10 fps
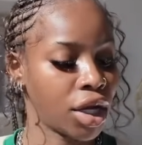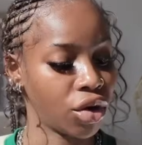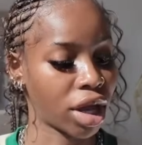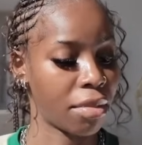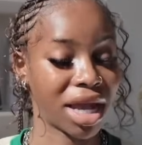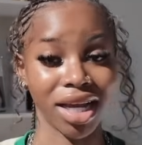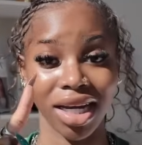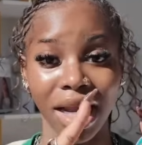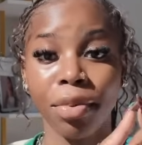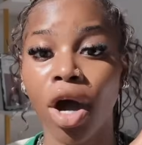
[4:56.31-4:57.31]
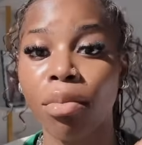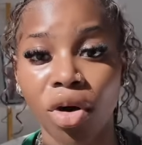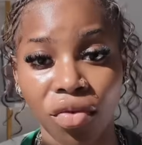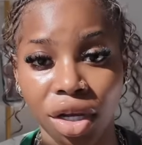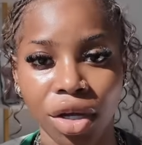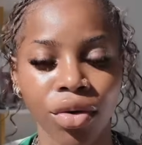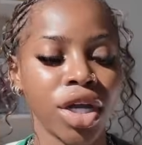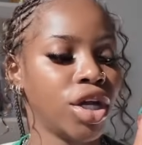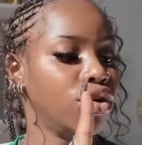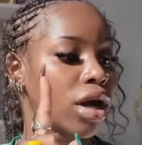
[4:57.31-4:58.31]
You can make a lip combo video.
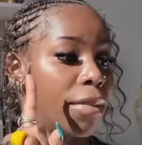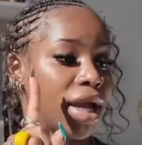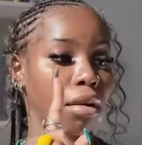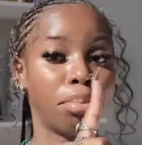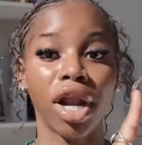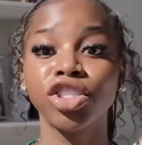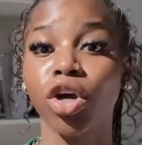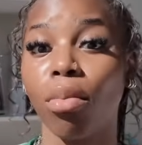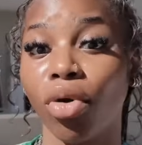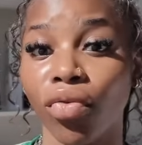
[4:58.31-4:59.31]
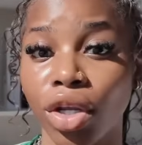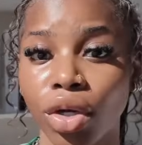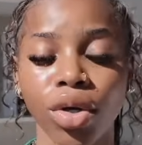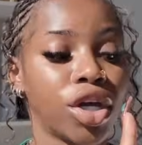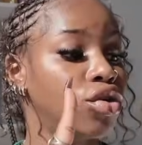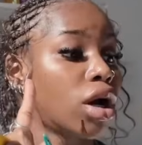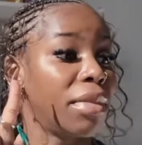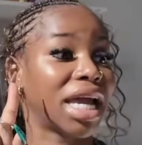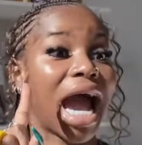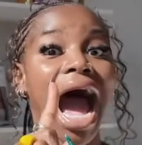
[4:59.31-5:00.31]
You can make a blush combo video. You can
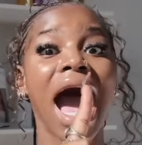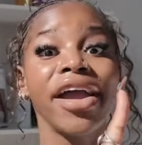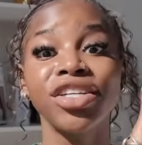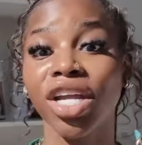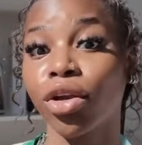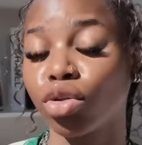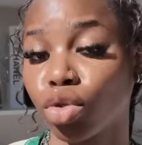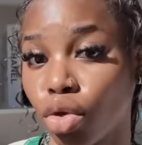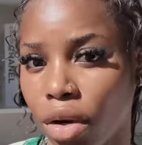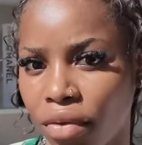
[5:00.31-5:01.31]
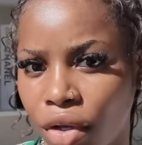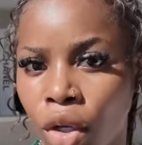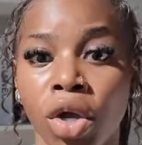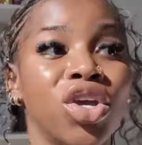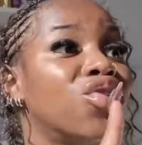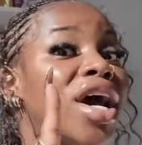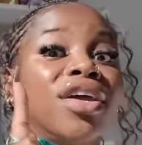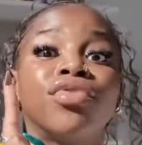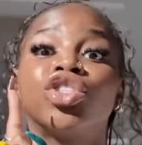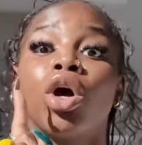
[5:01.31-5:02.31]
make an eyeshadow tutorial video. You can
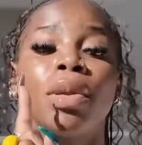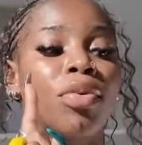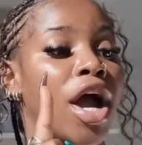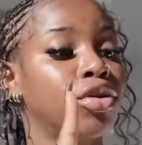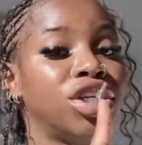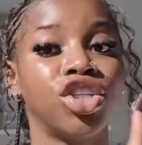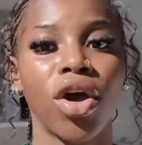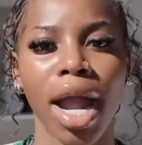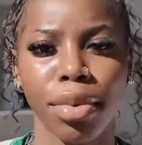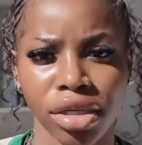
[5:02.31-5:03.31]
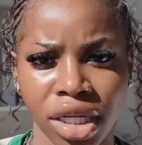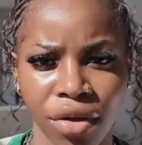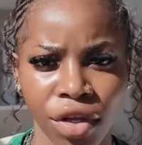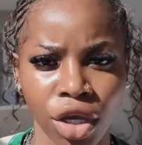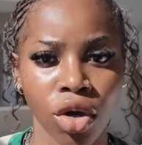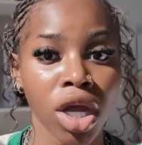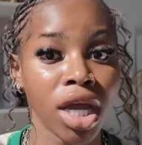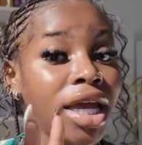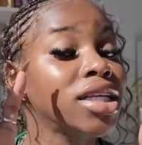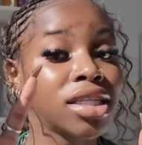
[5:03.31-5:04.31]
even show people how you did your eyebrows in the video.
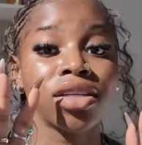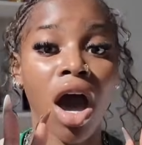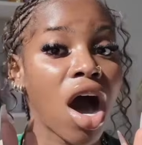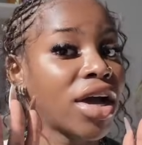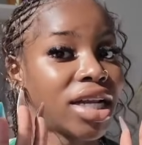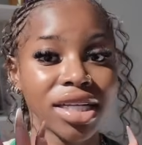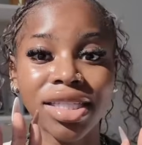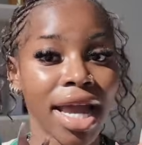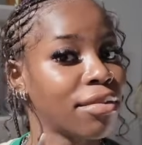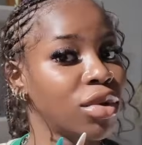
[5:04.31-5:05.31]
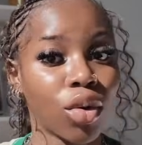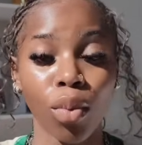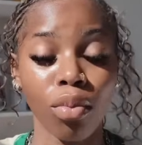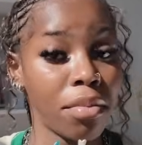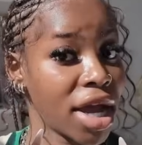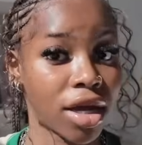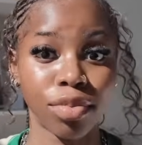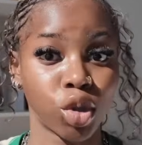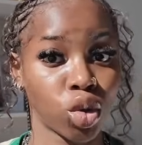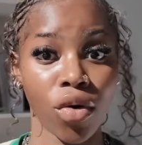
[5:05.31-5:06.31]
This is all in the same
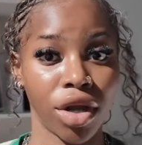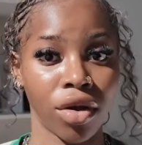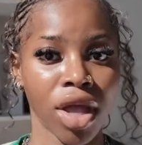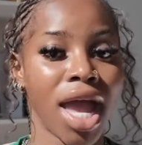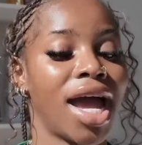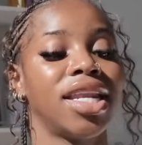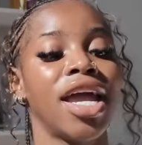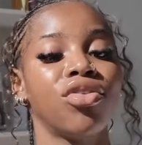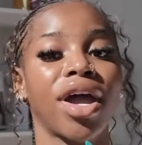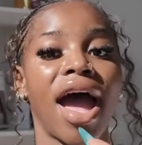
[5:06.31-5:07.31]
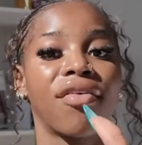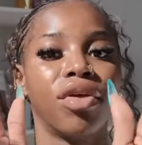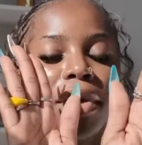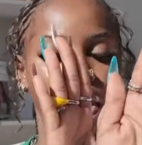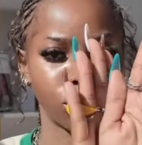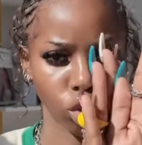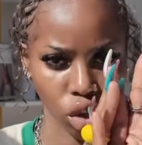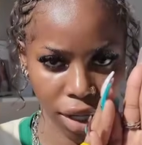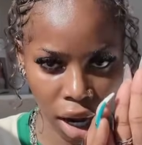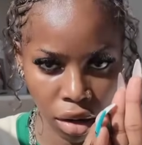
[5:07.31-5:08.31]
makeup tutorial. And then you can have the makeup
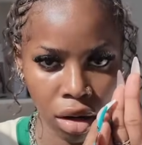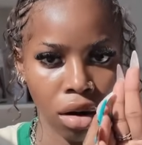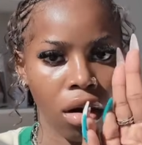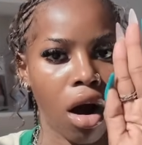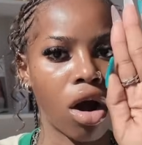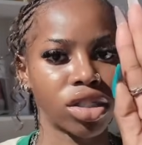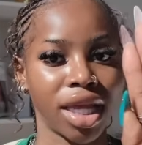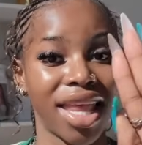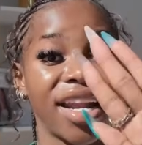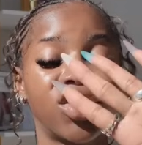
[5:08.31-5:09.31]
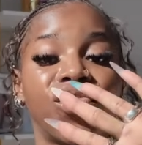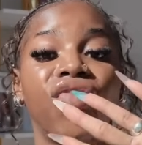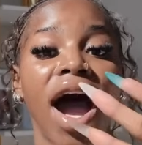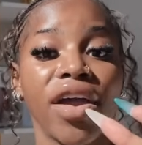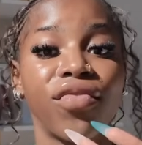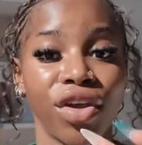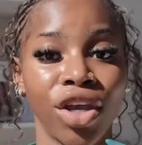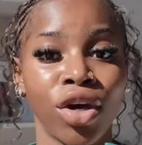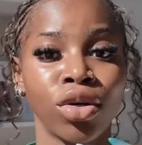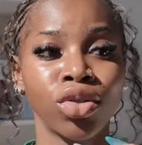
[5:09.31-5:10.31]
tutorial all together. That is five
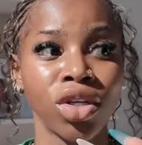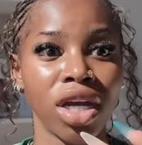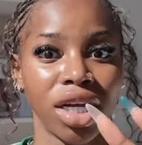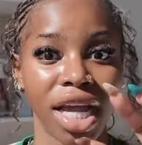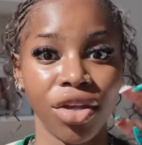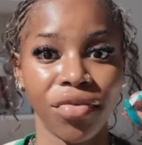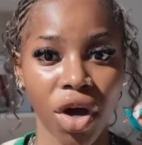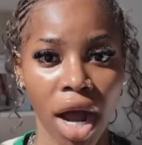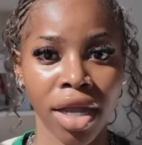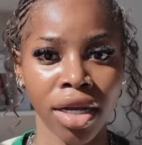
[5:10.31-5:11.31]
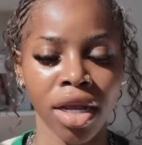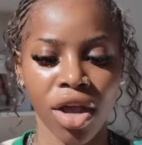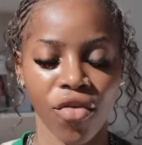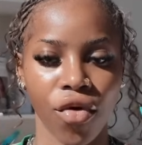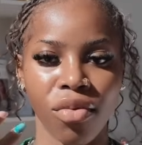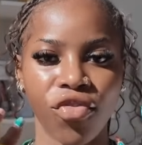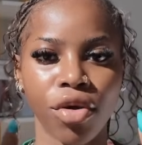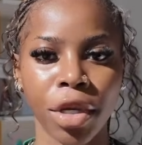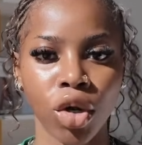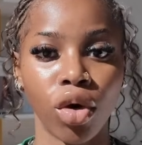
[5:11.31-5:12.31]
videos that you've gotten from
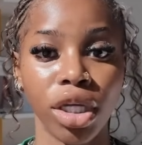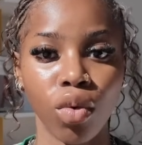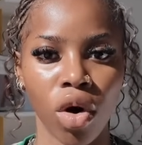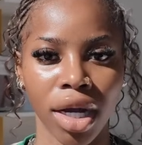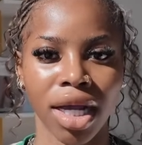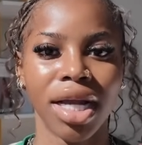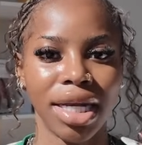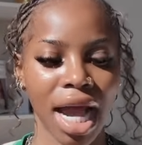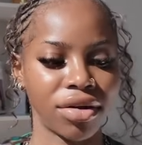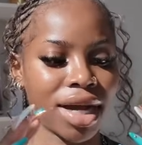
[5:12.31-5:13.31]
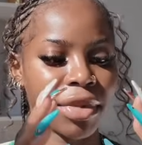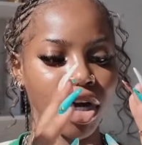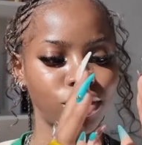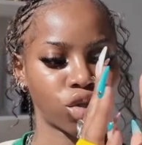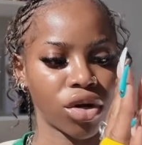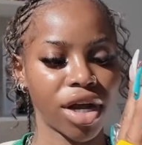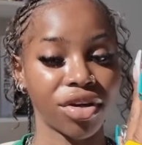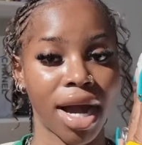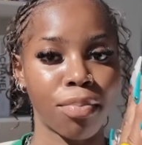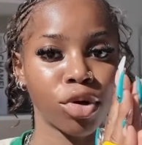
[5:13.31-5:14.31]
filming only one. Now, that makeup tutorial, you
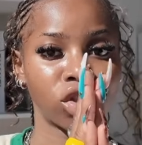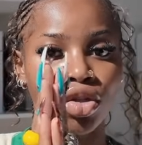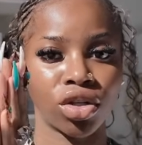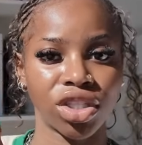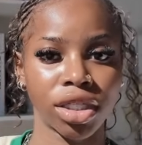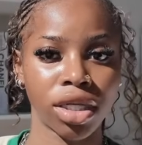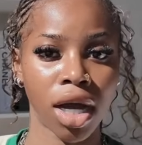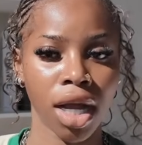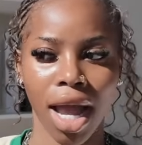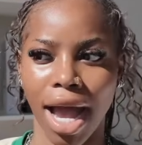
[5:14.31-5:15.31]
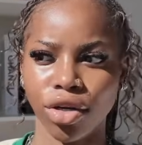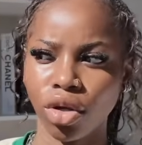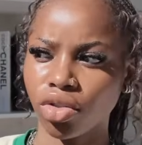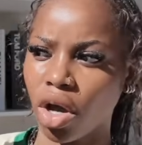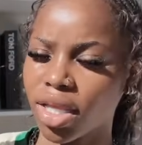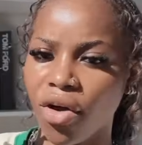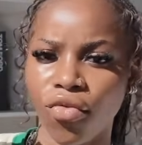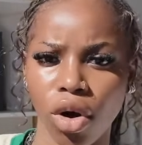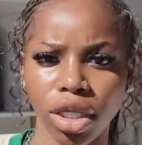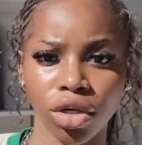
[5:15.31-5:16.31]
can post it on TikTok and those other
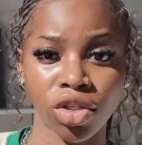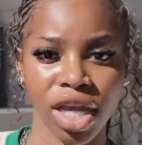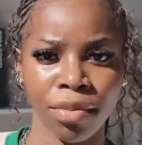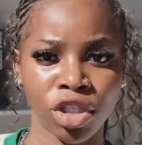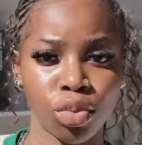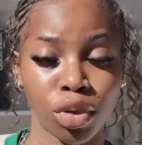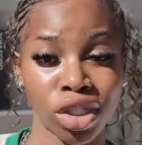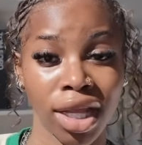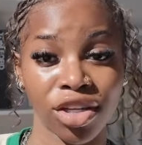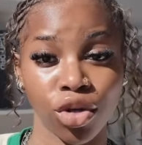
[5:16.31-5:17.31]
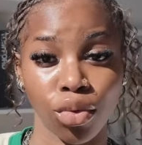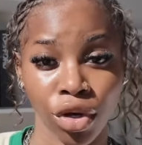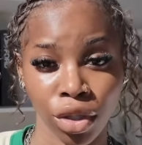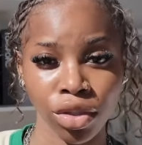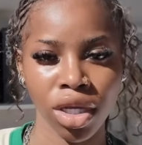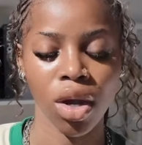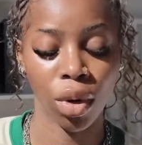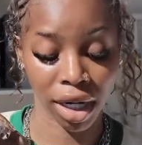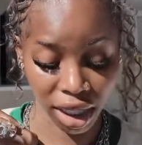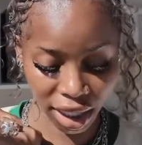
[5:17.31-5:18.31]
four little segments, you post it as your reels.
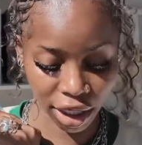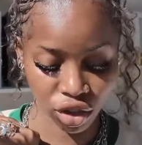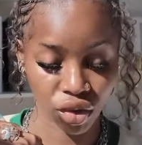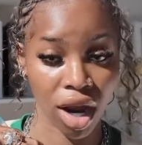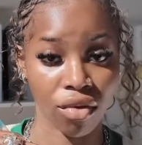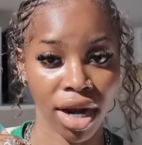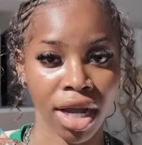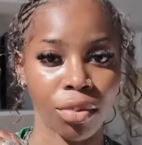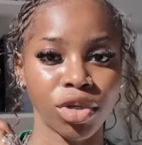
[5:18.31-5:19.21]
We're gonna get into that right now.